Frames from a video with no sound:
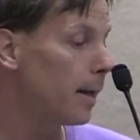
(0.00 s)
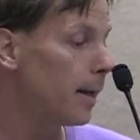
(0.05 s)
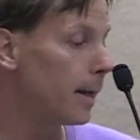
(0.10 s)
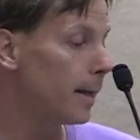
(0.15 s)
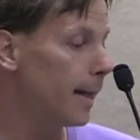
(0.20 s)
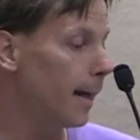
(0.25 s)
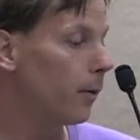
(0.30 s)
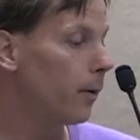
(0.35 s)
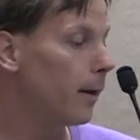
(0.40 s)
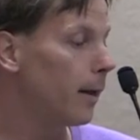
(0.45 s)

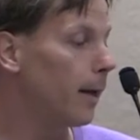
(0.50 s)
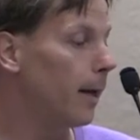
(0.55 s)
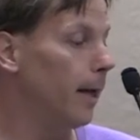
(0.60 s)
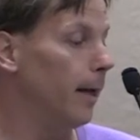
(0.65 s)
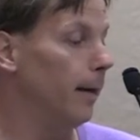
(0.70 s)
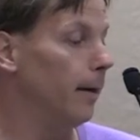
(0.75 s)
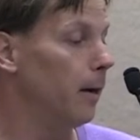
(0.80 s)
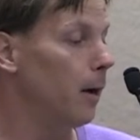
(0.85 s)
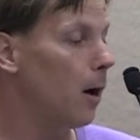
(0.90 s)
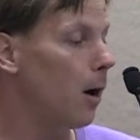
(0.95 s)
down
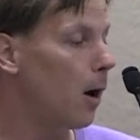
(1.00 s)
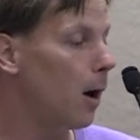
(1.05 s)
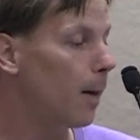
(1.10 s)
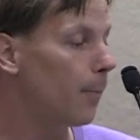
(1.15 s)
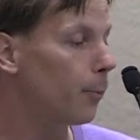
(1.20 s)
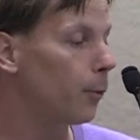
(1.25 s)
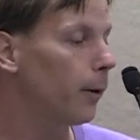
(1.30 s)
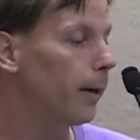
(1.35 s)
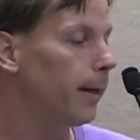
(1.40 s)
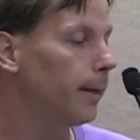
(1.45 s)
an
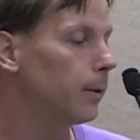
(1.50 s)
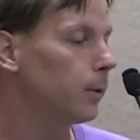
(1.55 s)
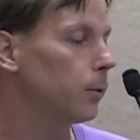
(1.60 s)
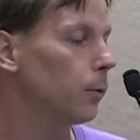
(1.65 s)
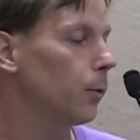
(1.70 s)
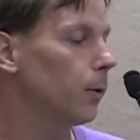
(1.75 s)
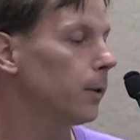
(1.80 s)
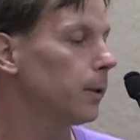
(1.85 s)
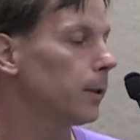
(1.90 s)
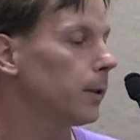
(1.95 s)
operating
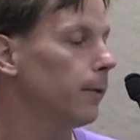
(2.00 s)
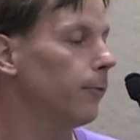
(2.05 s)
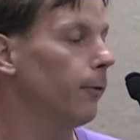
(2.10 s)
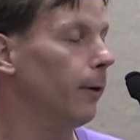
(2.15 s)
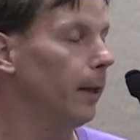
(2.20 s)
source of